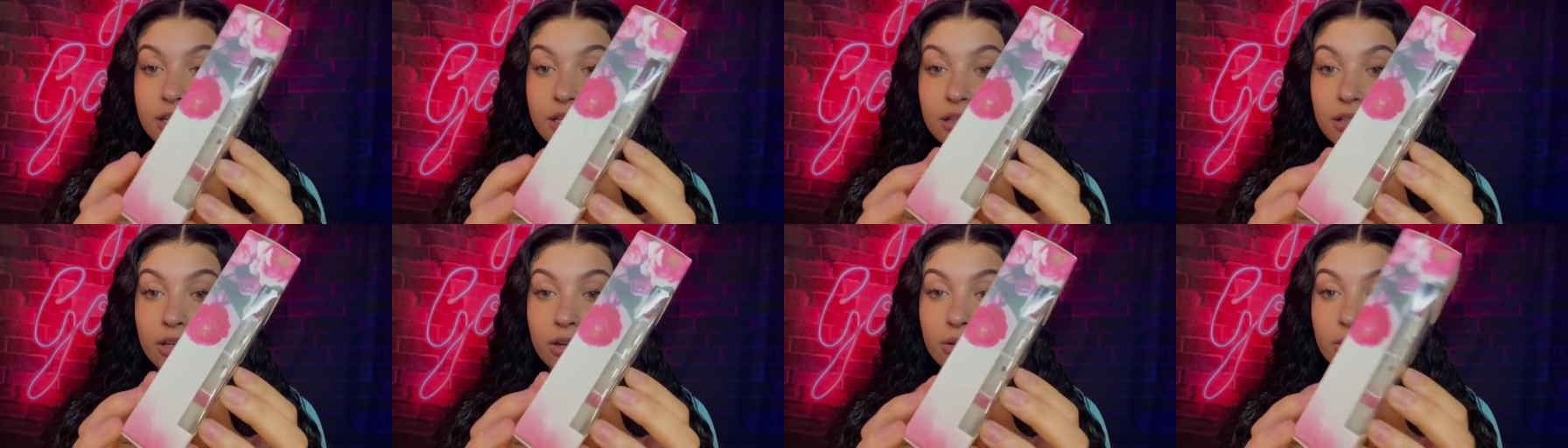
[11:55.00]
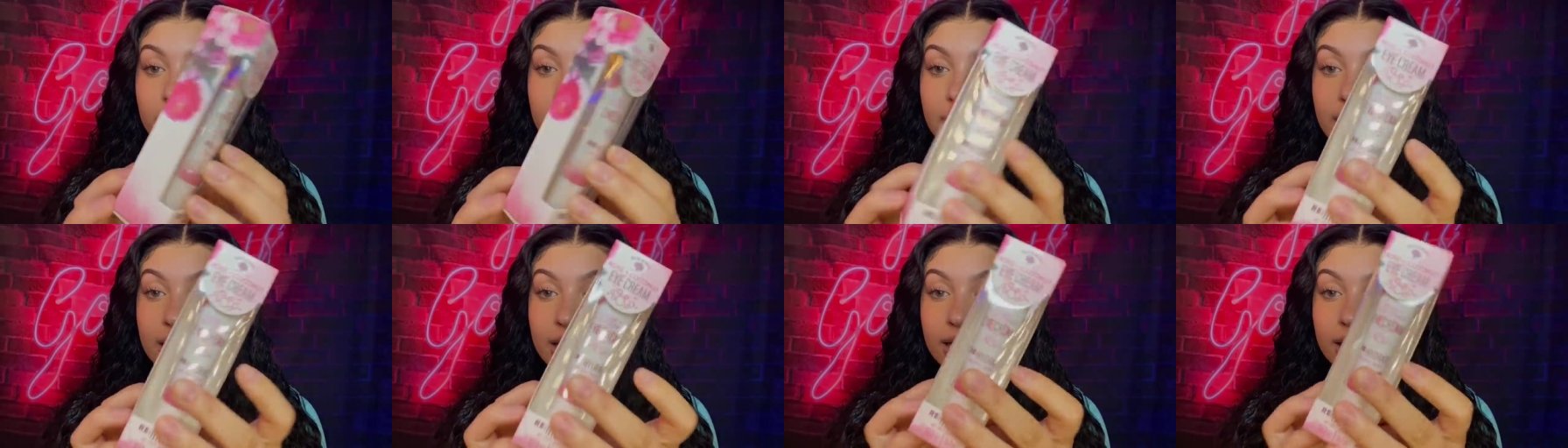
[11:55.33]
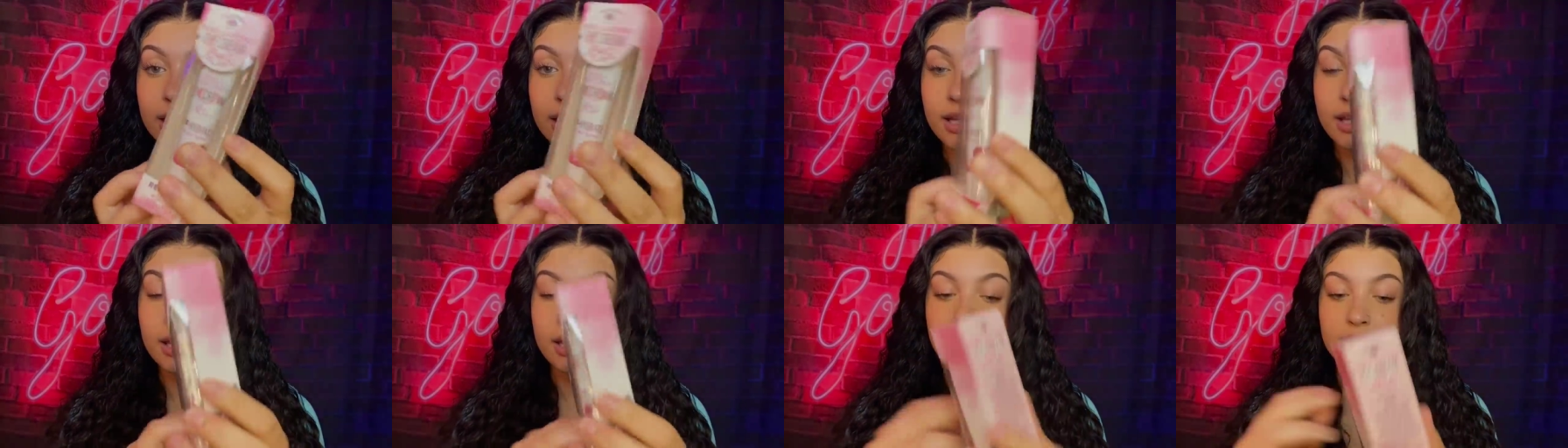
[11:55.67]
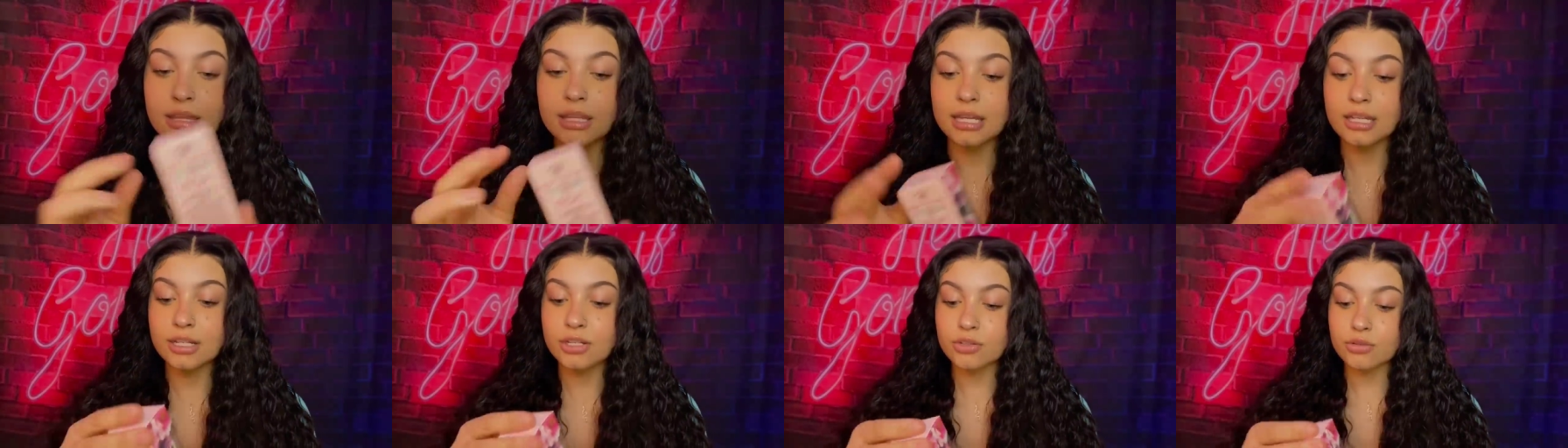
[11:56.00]
though like
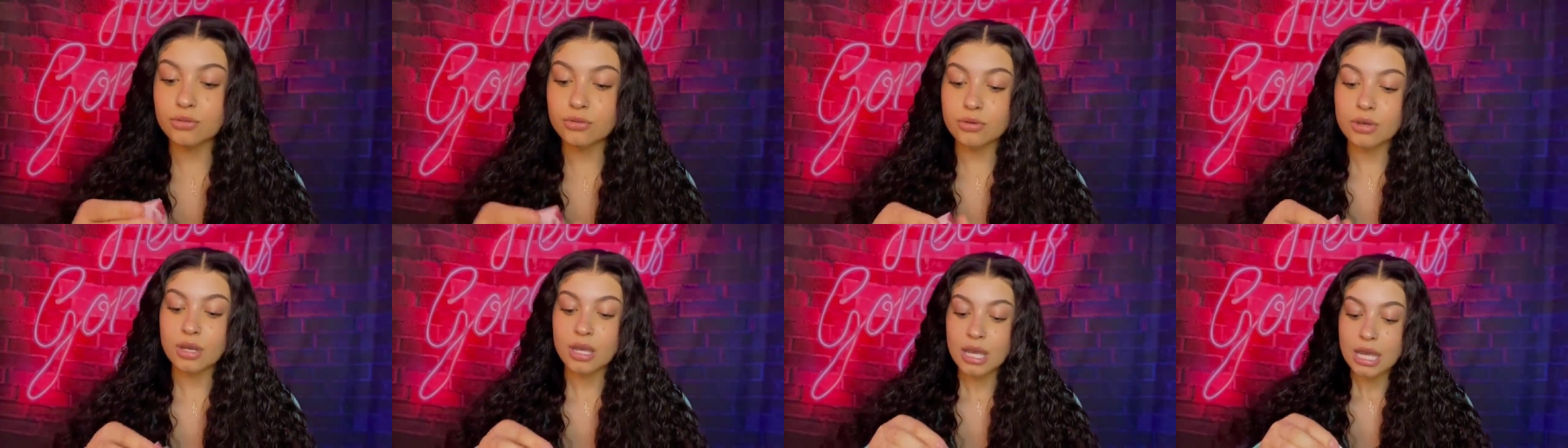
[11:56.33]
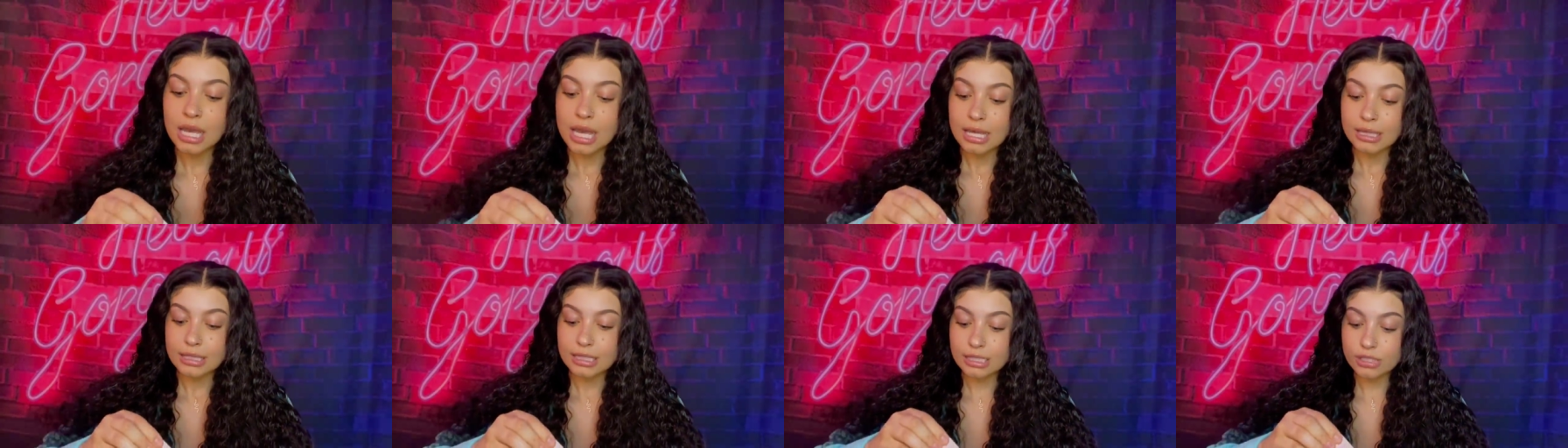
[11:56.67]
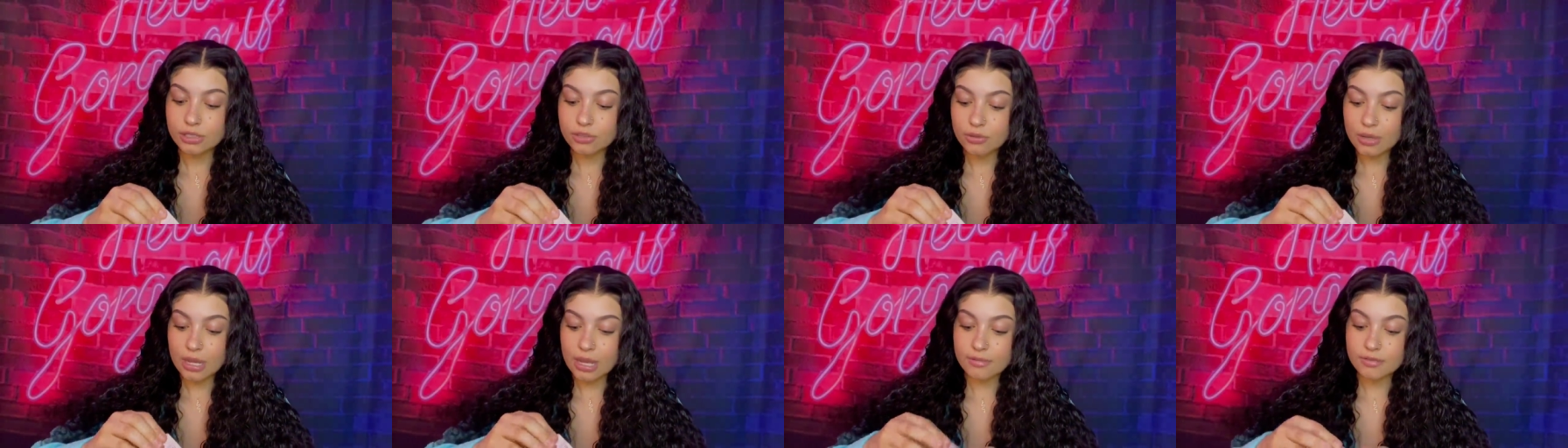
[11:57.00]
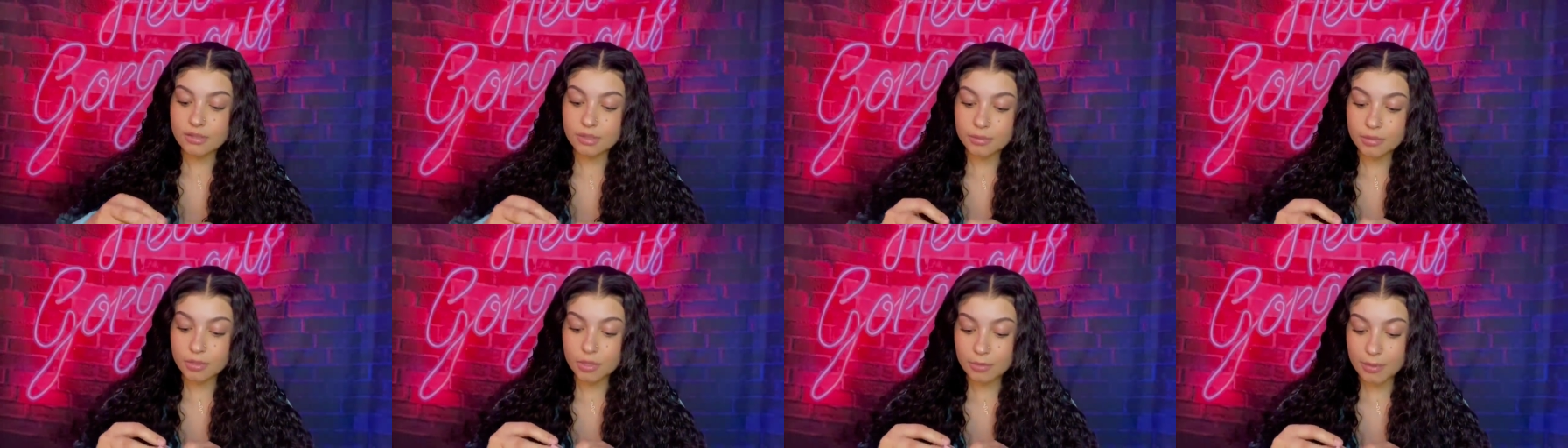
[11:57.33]
they do they do have
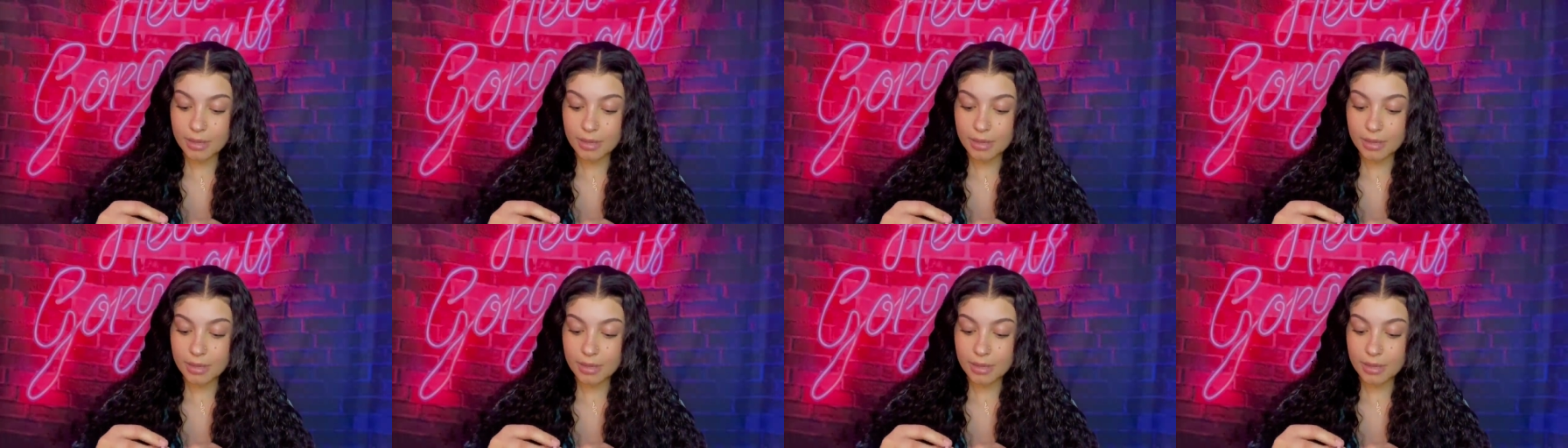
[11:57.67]
some cute